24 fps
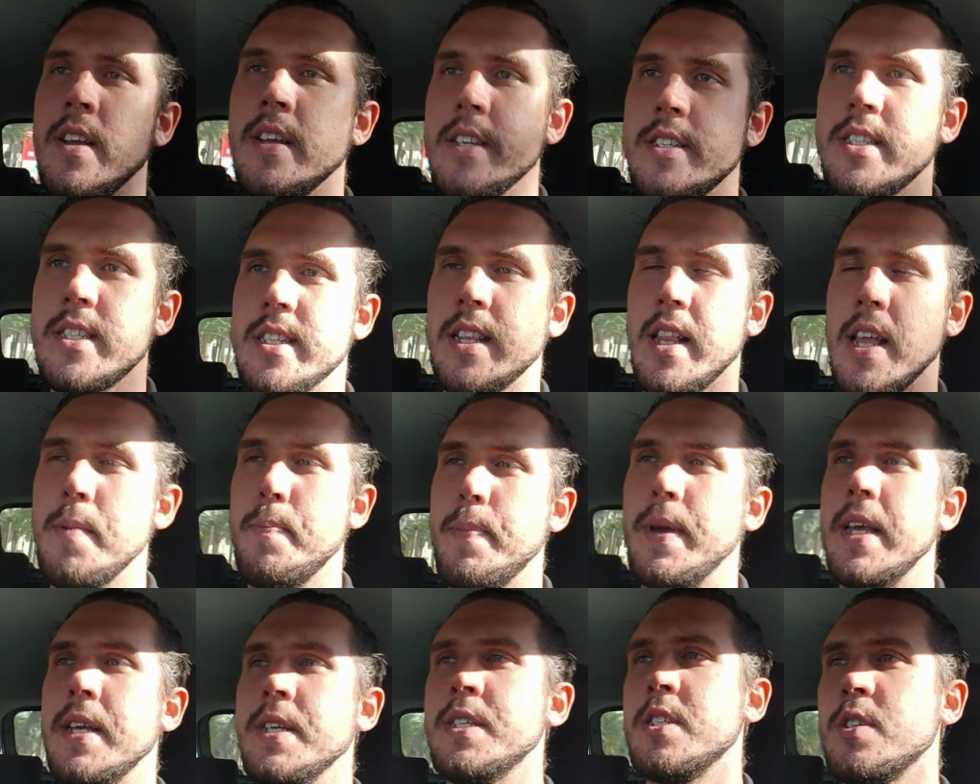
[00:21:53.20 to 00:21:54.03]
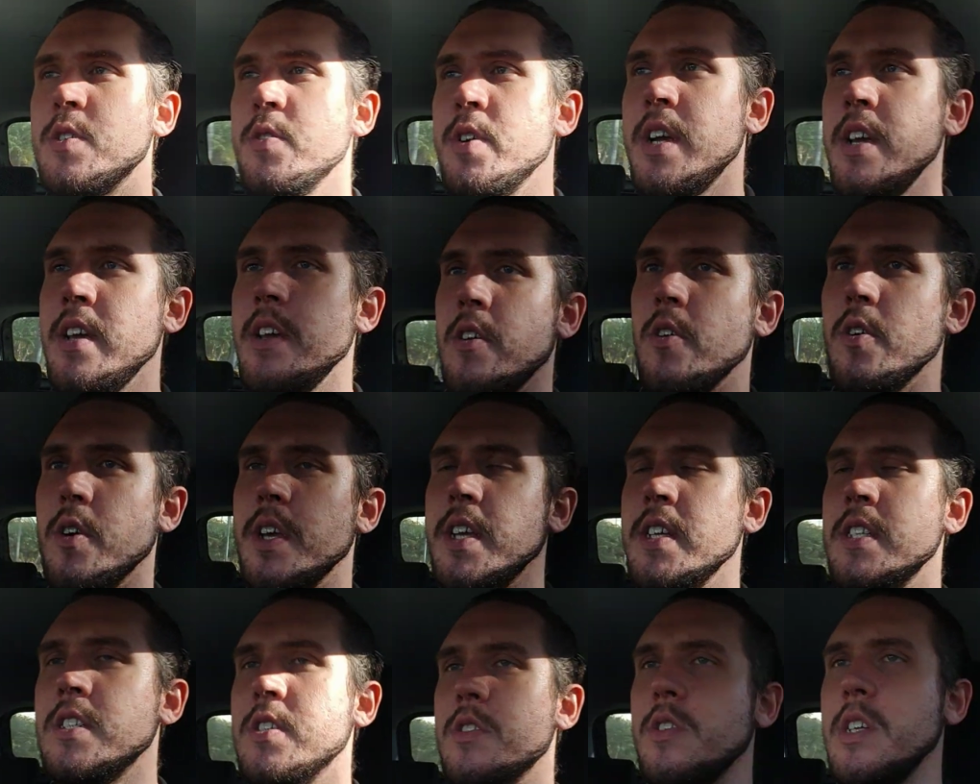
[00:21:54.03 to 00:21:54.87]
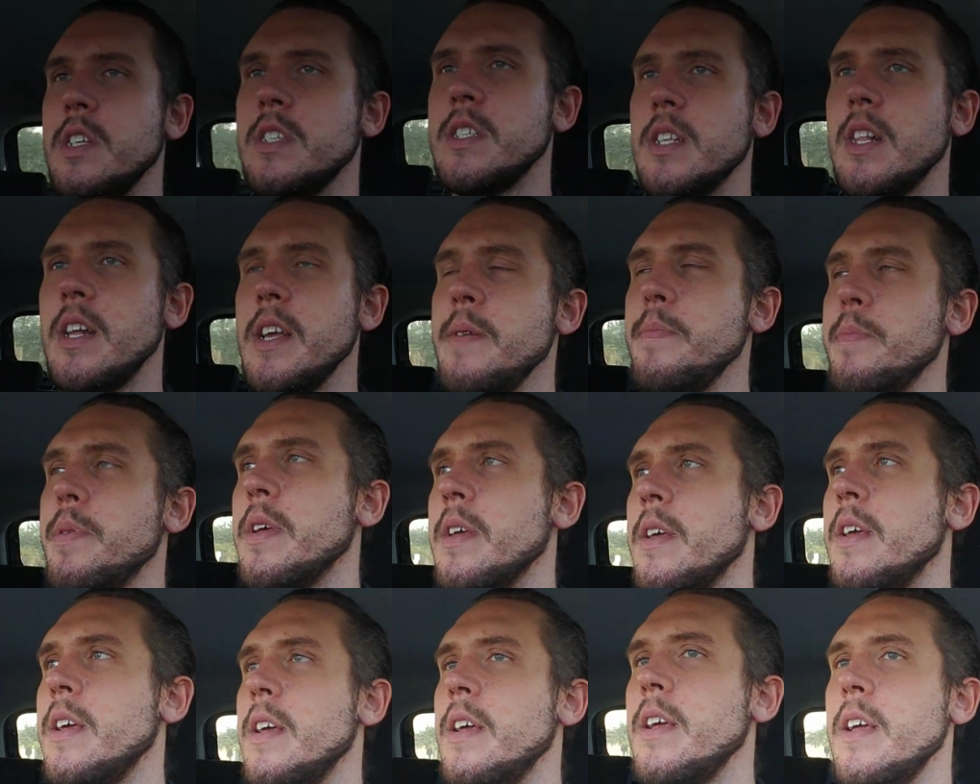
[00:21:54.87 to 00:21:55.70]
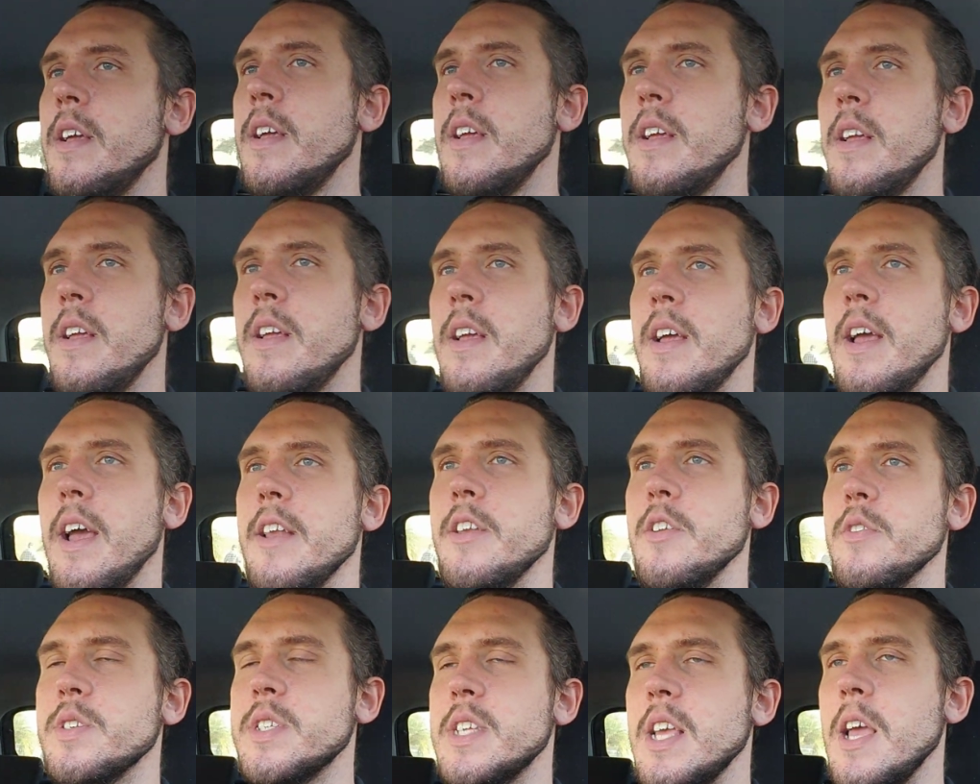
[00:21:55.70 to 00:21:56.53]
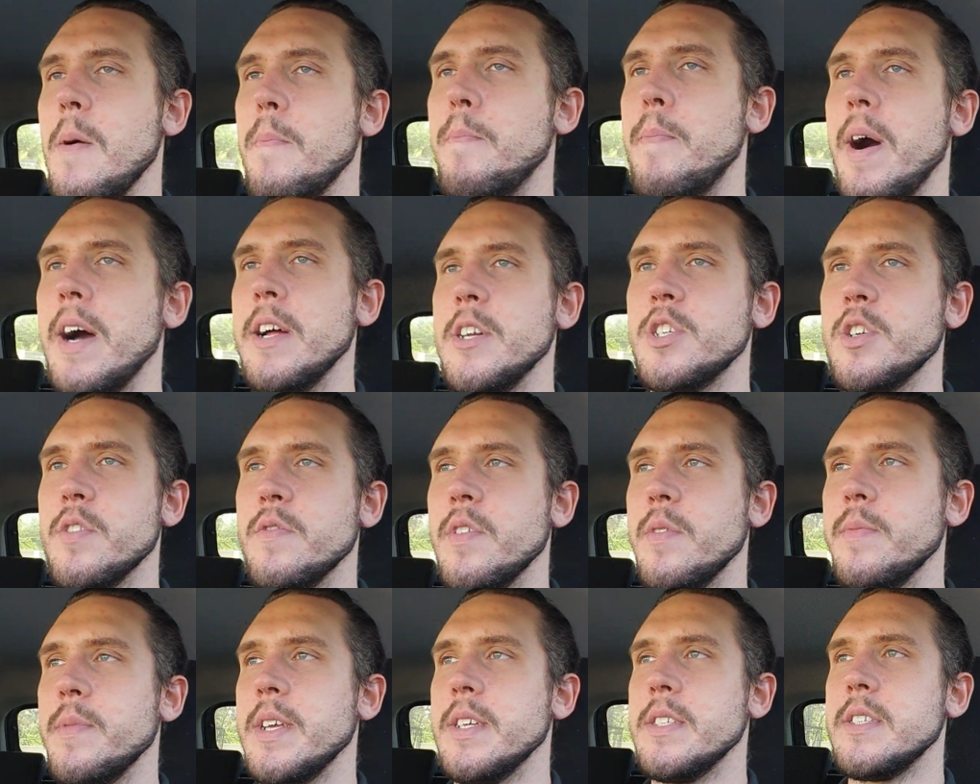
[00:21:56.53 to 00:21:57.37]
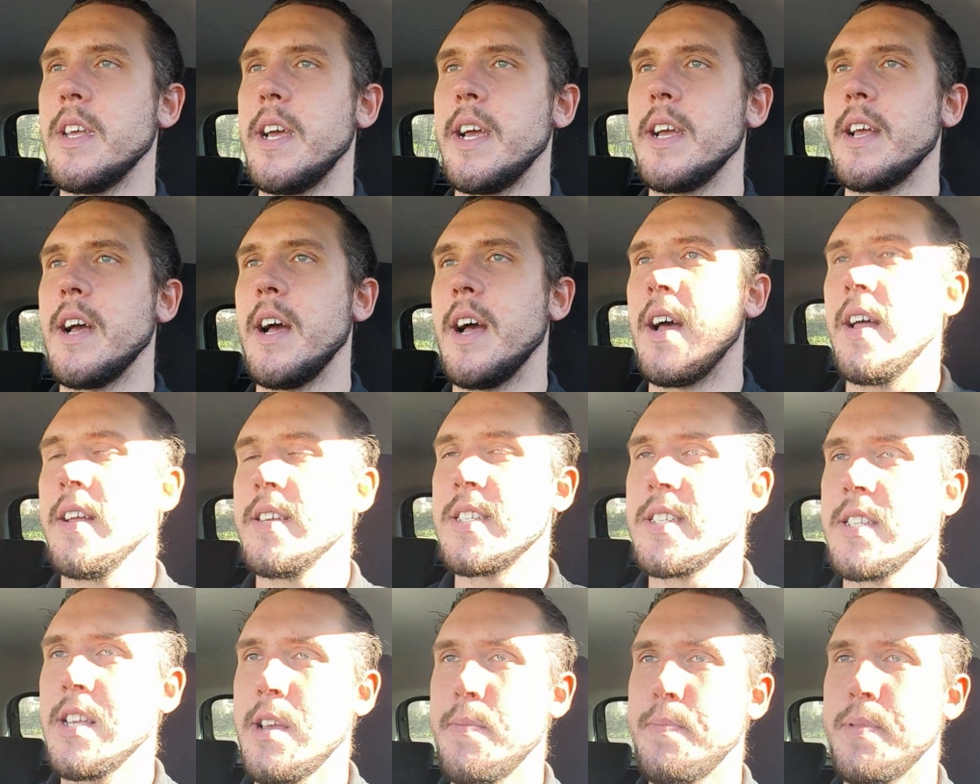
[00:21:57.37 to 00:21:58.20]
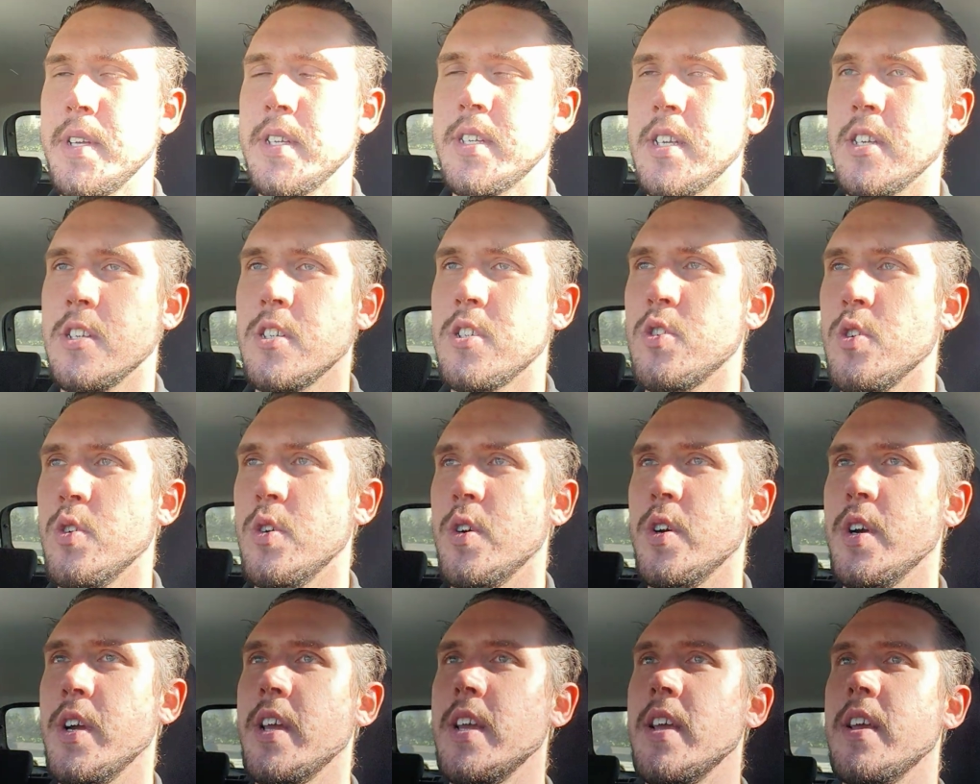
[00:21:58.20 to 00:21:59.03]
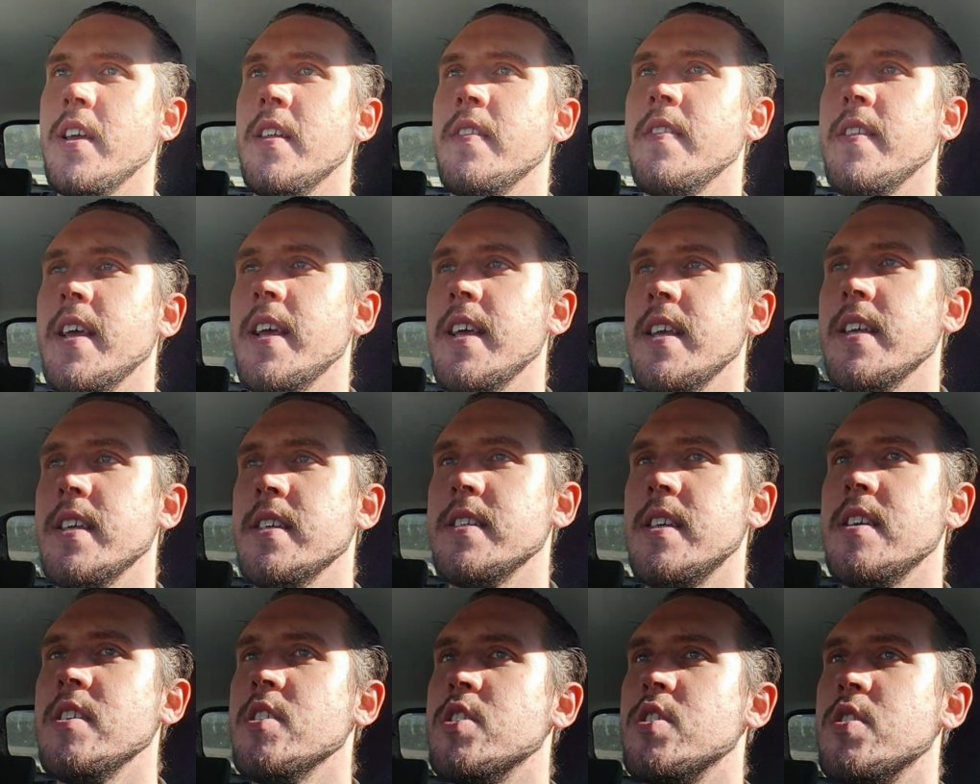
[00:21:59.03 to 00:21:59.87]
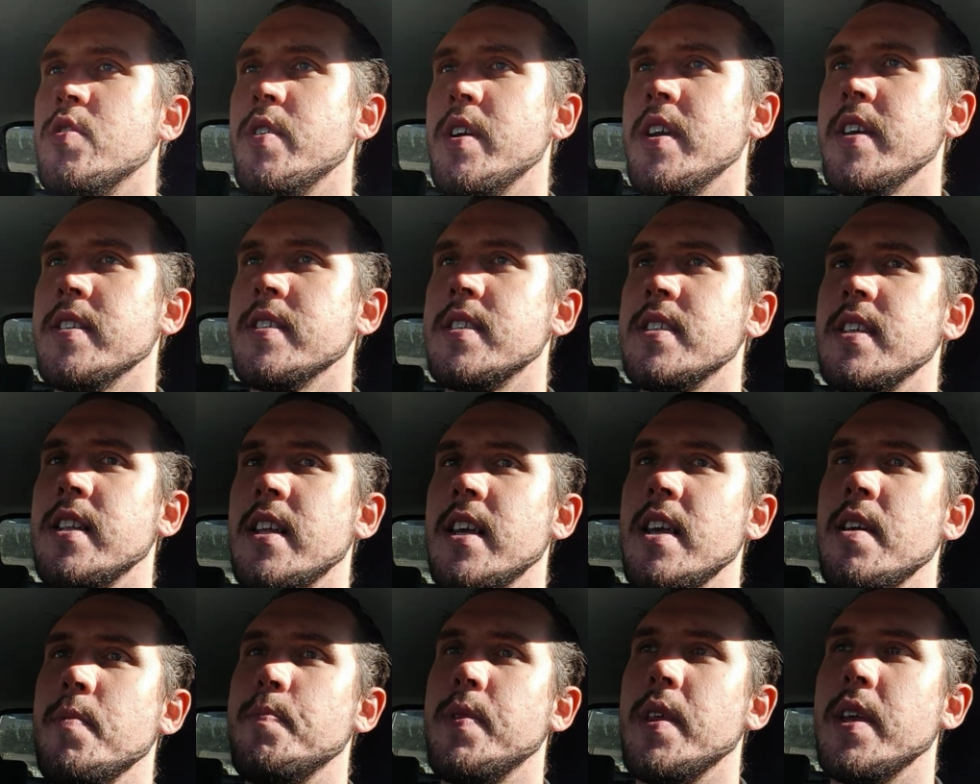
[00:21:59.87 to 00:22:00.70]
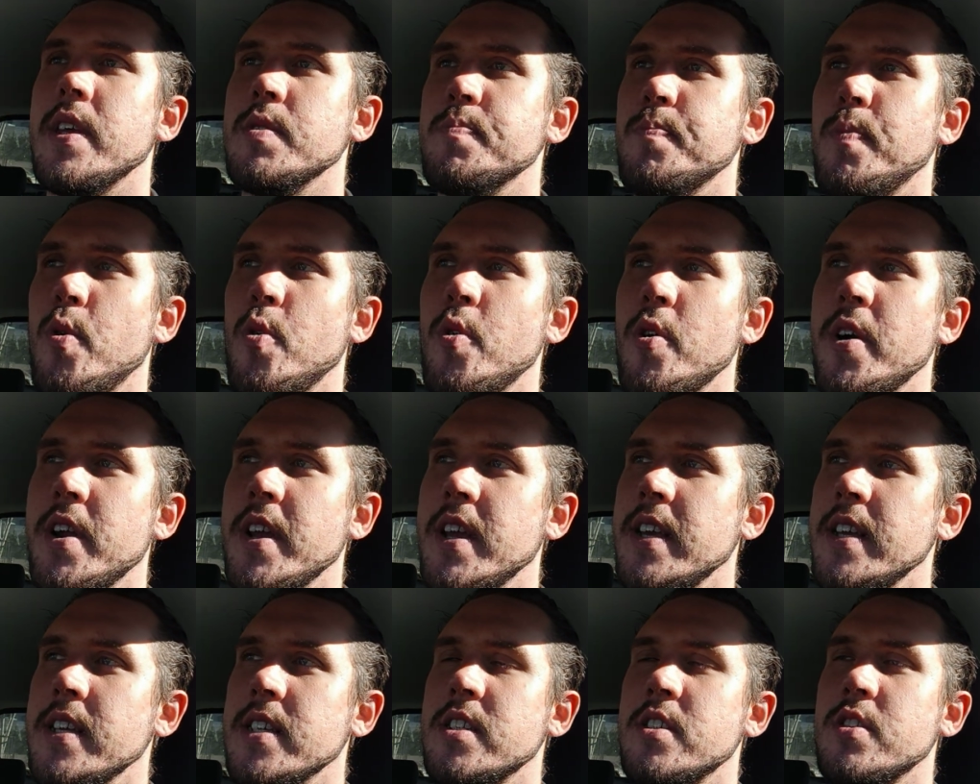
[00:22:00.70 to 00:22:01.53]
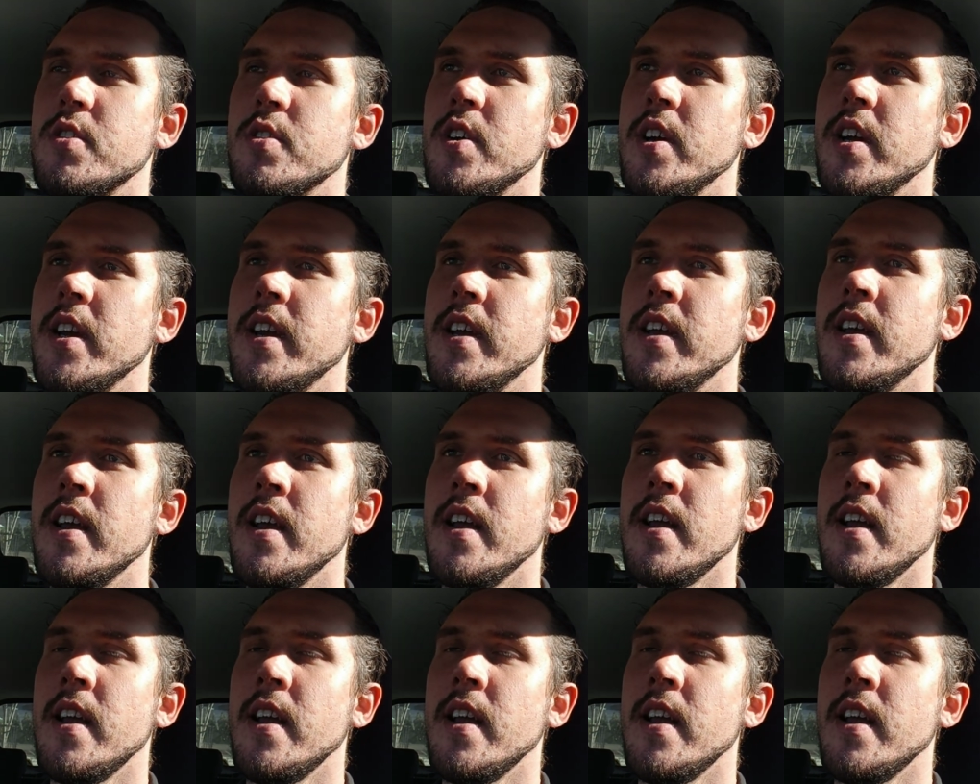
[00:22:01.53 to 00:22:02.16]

sleep history or history sleep, and you'll see a bunch of them. There's like a sleepless historian, there's history and sleep, there's boring history.